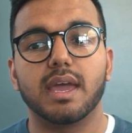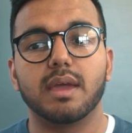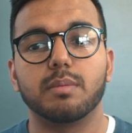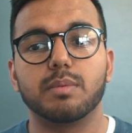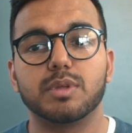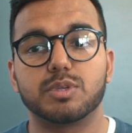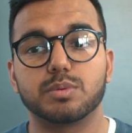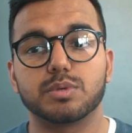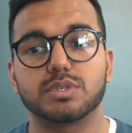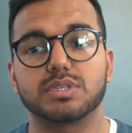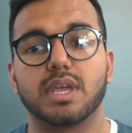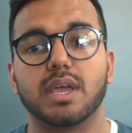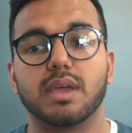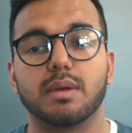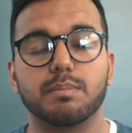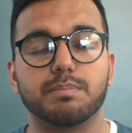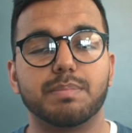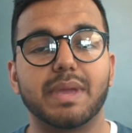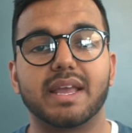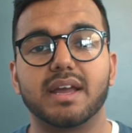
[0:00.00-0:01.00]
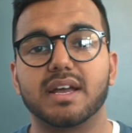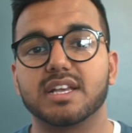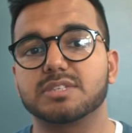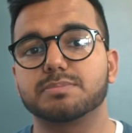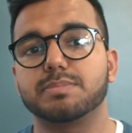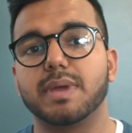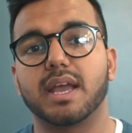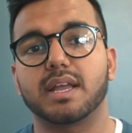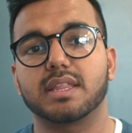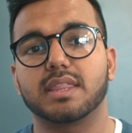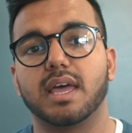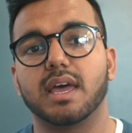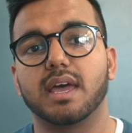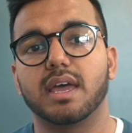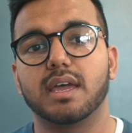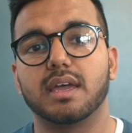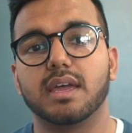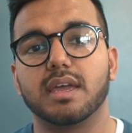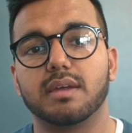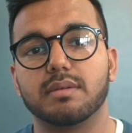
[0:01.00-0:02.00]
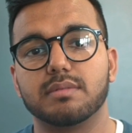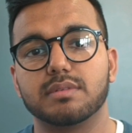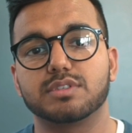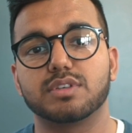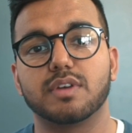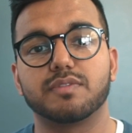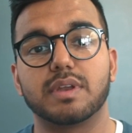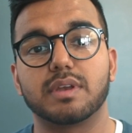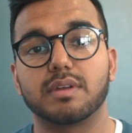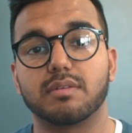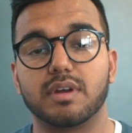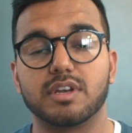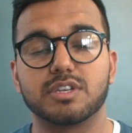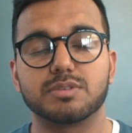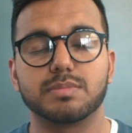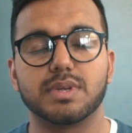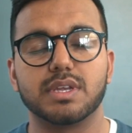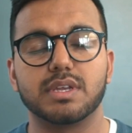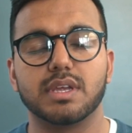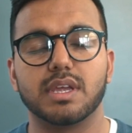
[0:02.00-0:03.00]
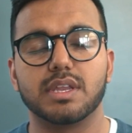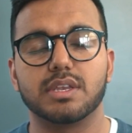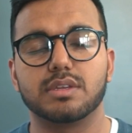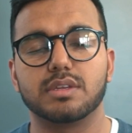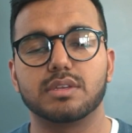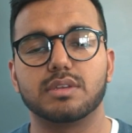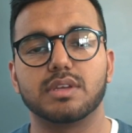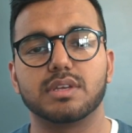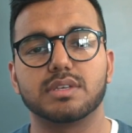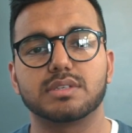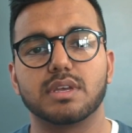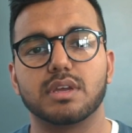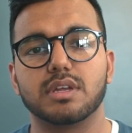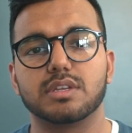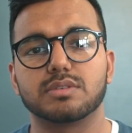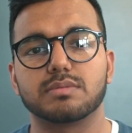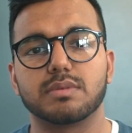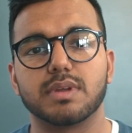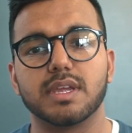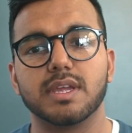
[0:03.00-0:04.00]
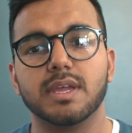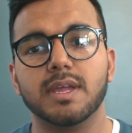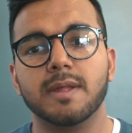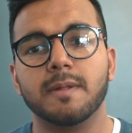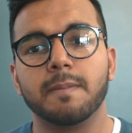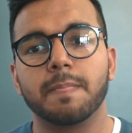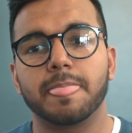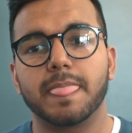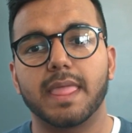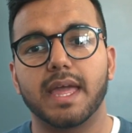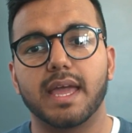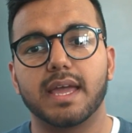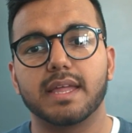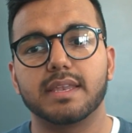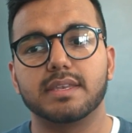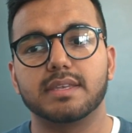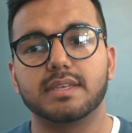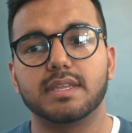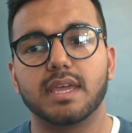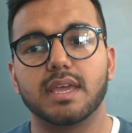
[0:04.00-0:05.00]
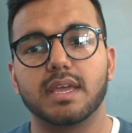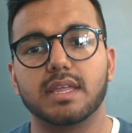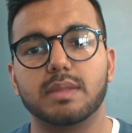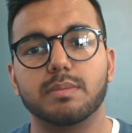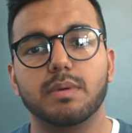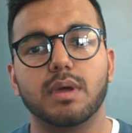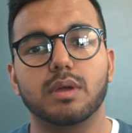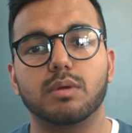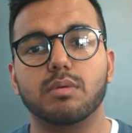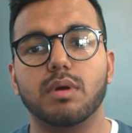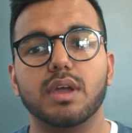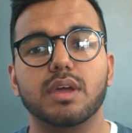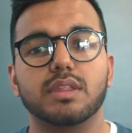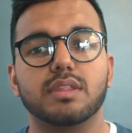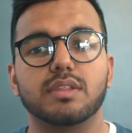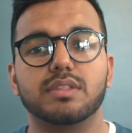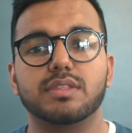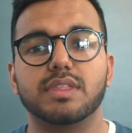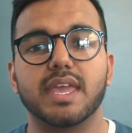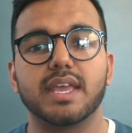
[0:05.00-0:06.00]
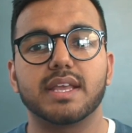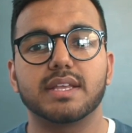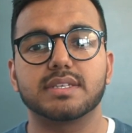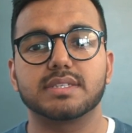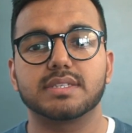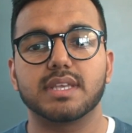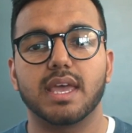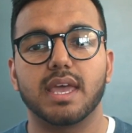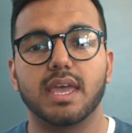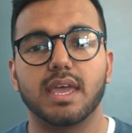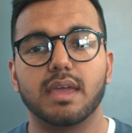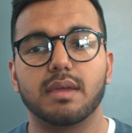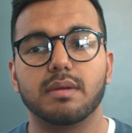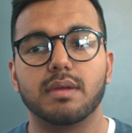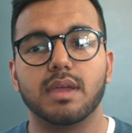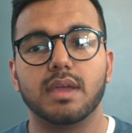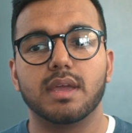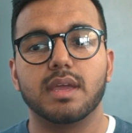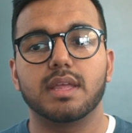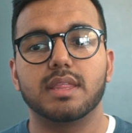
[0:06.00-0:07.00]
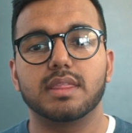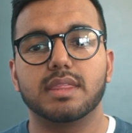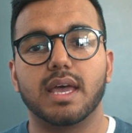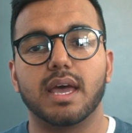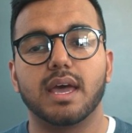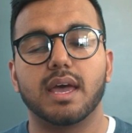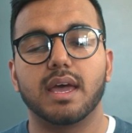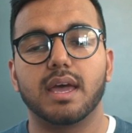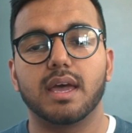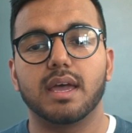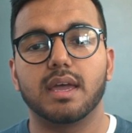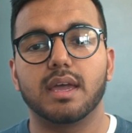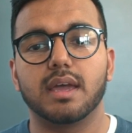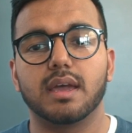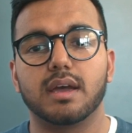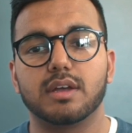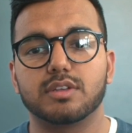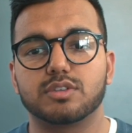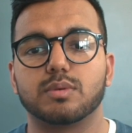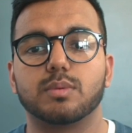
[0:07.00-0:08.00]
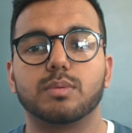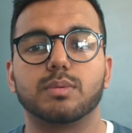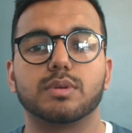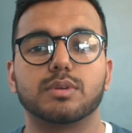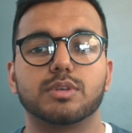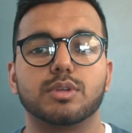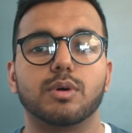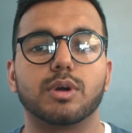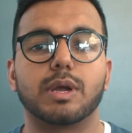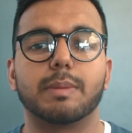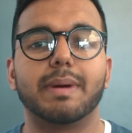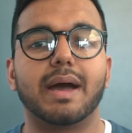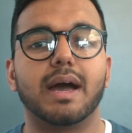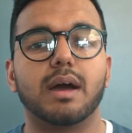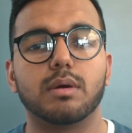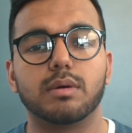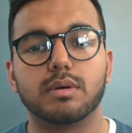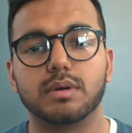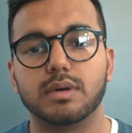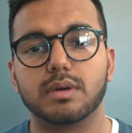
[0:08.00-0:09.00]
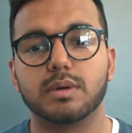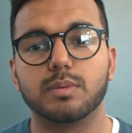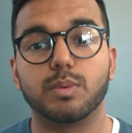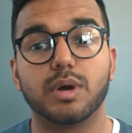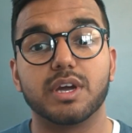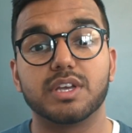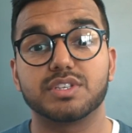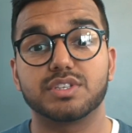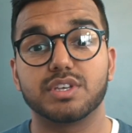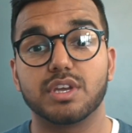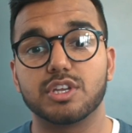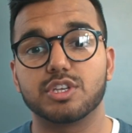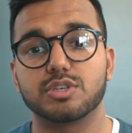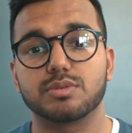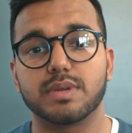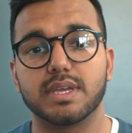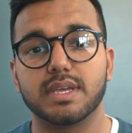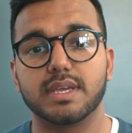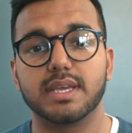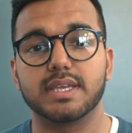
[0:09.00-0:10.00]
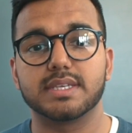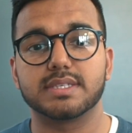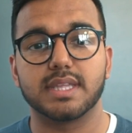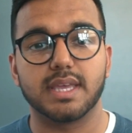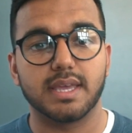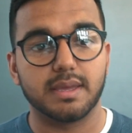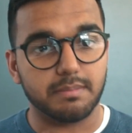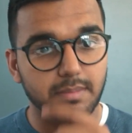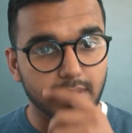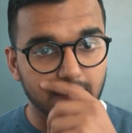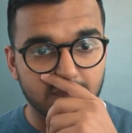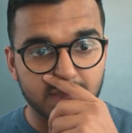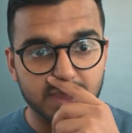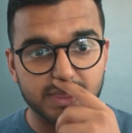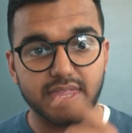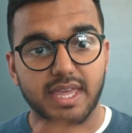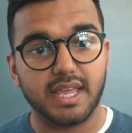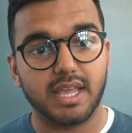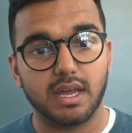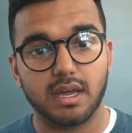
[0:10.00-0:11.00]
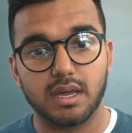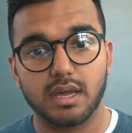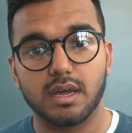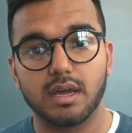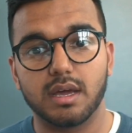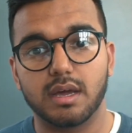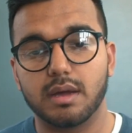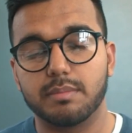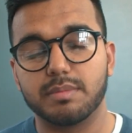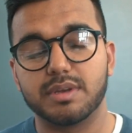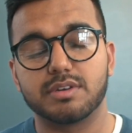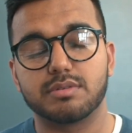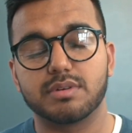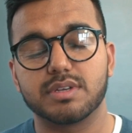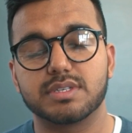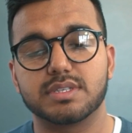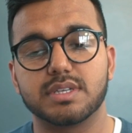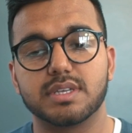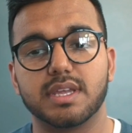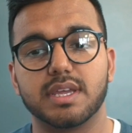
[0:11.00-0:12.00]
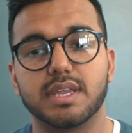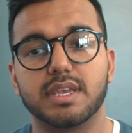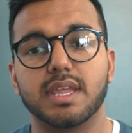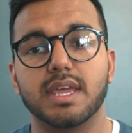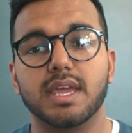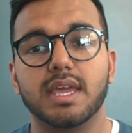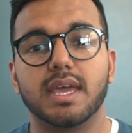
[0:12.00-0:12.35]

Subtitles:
which was a big aspect that sort of encouraged me into doing surgery. And there were quite other things that I sort of want to talk about, why surgery is the thing I'm interested in.